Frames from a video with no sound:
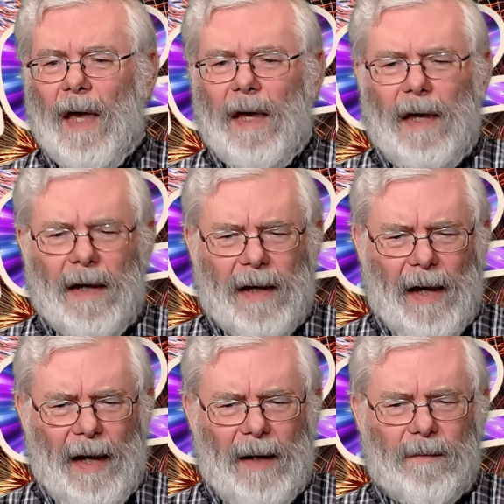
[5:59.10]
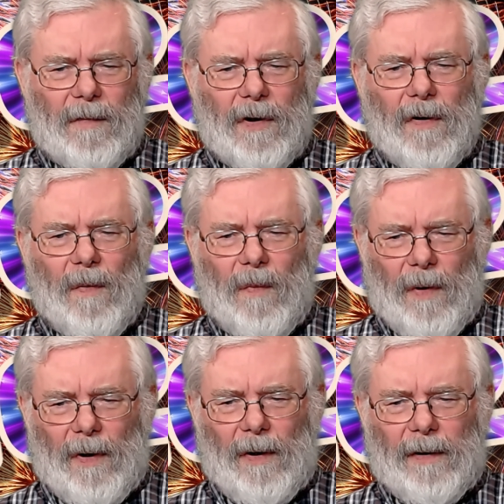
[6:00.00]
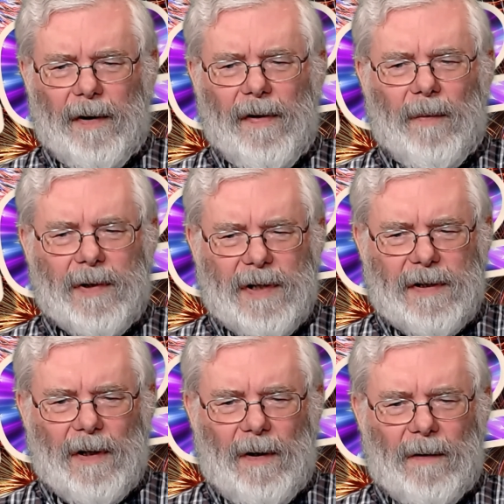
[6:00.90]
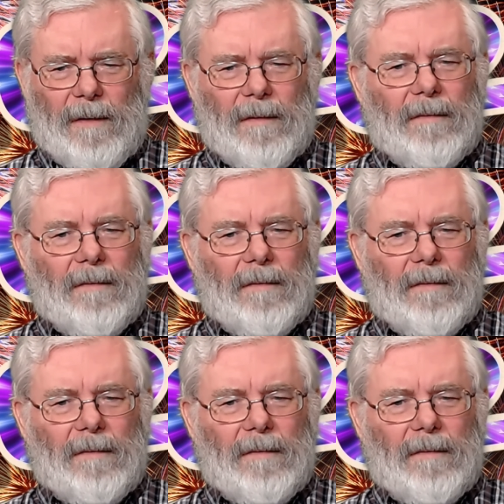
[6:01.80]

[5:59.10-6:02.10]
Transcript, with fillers: He came to the world that was his own,